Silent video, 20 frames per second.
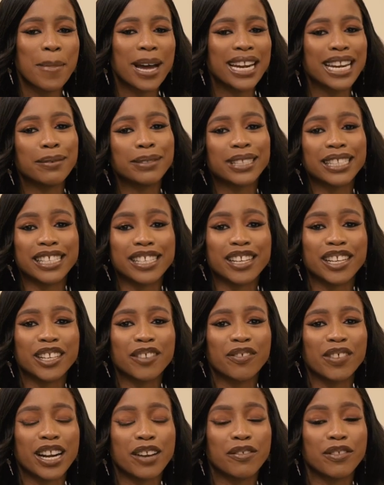My name is
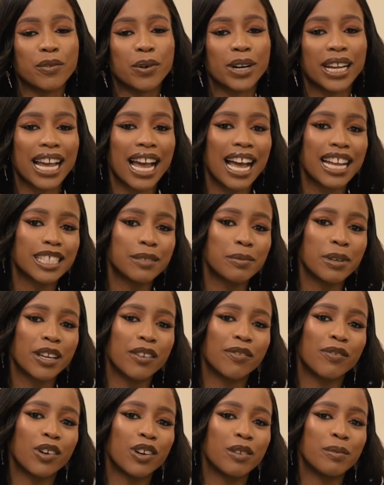Adina Different. If you want to catch
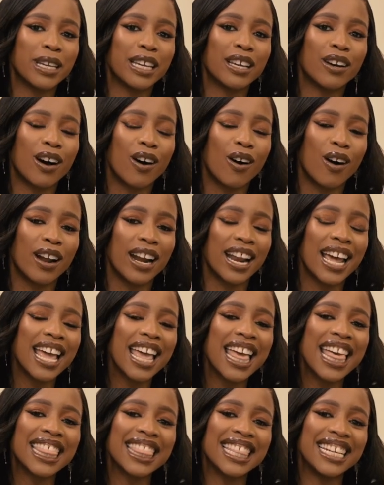me, you can follow me
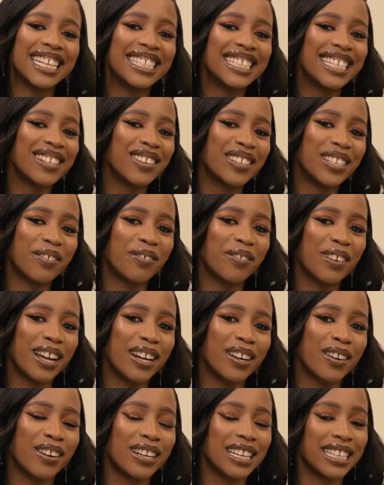on The Nadine or
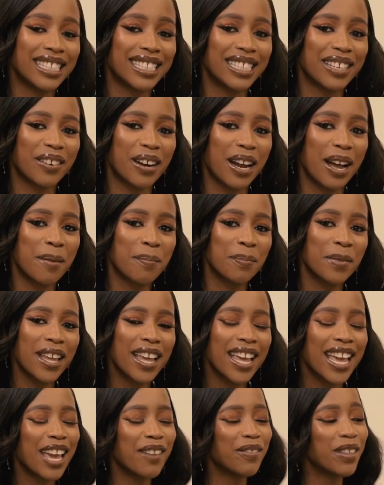Different on
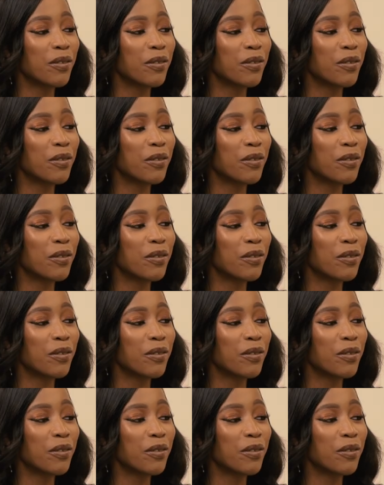Instagram.